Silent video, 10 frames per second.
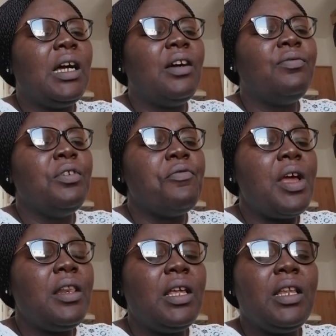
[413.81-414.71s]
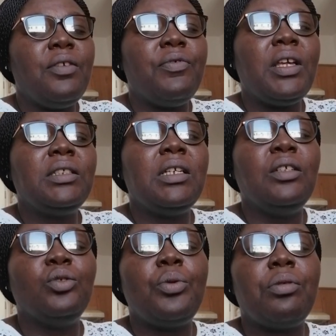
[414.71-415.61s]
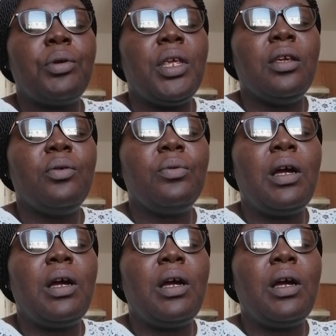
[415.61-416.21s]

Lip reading: I have divided the effects into three.